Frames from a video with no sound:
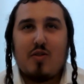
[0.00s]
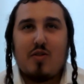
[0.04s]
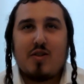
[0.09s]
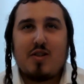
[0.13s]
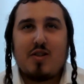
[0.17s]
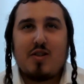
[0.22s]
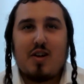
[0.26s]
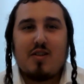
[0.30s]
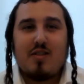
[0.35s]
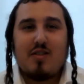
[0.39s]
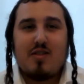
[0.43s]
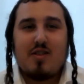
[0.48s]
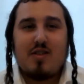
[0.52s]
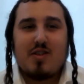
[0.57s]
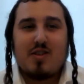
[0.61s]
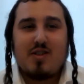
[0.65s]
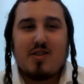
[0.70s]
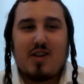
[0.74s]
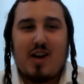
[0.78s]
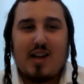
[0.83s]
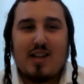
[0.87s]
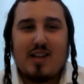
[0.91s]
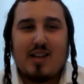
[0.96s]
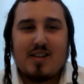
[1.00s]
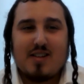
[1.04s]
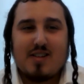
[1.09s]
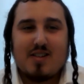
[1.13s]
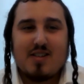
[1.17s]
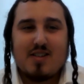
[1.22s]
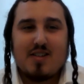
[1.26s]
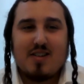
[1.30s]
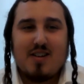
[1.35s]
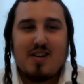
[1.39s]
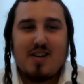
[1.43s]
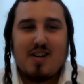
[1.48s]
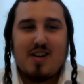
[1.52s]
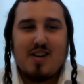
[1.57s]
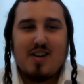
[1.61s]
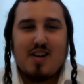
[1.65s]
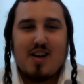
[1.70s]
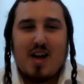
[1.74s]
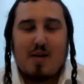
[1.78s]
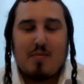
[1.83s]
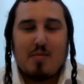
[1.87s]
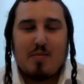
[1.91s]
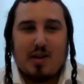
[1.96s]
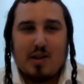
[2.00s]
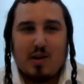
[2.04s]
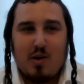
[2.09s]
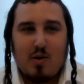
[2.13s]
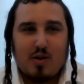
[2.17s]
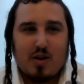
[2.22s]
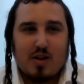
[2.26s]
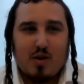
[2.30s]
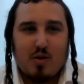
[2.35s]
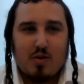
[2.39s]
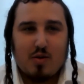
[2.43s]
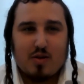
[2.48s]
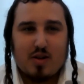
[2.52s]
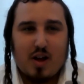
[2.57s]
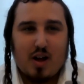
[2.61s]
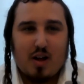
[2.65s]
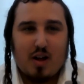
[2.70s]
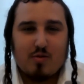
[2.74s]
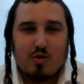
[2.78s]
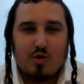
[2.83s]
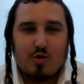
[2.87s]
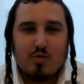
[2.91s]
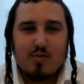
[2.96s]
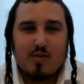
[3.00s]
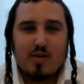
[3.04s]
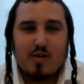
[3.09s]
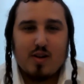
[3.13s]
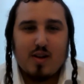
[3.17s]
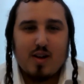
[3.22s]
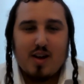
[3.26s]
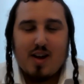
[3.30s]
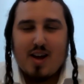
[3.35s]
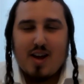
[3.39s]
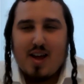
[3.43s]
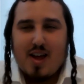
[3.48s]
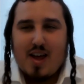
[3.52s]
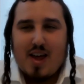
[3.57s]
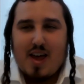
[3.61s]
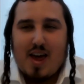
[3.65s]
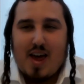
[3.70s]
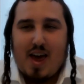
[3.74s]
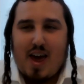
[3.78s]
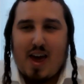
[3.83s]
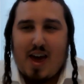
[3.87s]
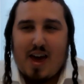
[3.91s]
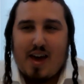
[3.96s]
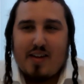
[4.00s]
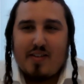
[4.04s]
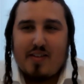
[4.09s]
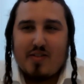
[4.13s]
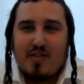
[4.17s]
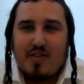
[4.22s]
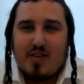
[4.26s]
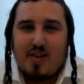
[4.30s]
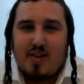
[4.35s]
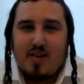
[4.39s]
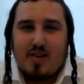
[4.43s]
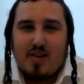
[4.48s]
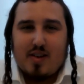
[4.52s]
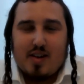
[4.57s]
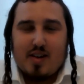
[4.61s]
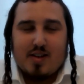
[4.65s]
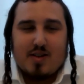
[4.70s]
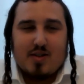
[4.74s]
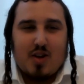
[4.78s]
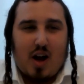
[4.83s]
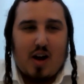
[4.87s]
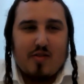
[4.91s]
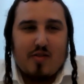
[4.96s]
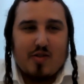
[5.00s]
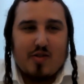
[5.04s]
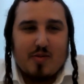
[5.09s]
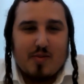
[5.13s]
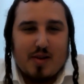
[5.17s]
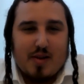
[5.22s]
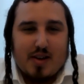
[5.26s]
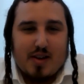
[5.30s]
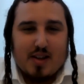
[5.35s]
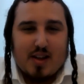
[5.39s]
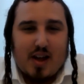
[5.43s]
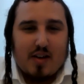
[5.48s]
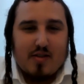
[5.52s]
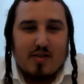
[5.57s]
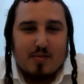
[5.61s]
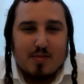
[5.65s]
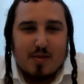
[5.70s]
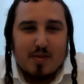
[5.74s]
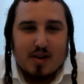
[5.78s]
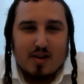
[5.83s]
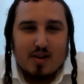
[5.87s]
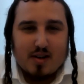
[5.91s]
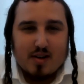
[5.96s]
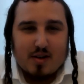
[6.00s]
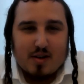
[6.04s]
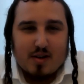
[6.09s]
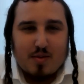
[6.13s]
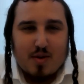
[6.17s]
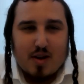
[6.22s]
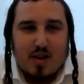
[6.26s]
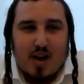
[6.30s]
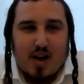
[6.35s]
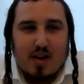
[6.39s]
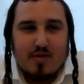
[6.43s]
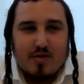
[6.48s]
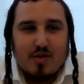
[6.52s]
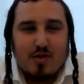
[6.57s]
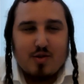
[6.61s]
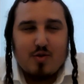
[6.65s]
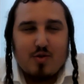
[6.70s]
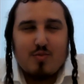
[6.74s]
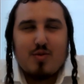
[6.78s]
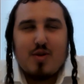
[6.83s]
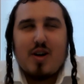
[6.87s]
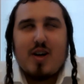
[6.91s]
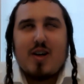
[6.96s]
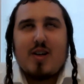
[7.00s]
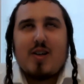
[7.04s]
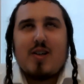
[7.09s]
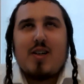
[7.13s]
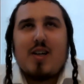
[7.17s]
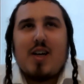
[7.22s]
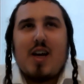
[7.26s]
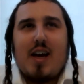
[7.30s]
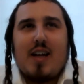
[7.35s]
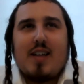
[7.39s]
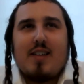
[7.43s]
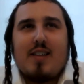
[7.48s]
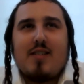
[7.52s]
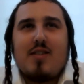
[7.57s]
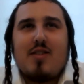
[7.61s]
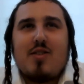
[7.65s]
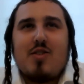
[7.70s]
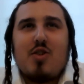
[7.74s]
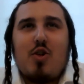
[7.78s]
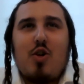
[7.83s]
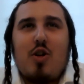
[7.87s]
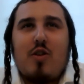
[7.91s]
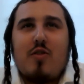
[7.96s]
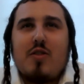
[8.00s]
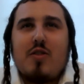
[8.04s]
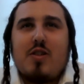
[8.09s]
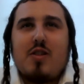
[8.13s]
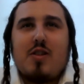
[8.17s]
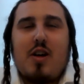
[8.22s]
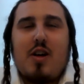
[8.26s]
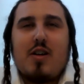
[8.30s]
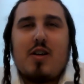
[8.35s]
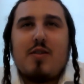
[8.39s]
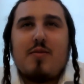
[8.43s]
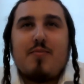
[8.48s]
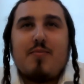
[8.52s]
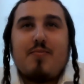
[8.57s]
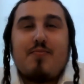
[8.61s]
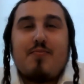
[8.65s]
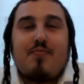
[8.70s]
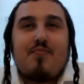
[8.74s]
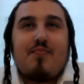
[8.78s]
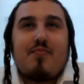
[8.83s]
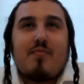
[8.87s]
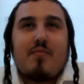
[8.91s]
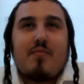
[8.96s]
all of a sudden there's silence. I'm alone in the hotel room, and it's time for me to daven mincha, to pray the afternoon prayer. And all of a sudden,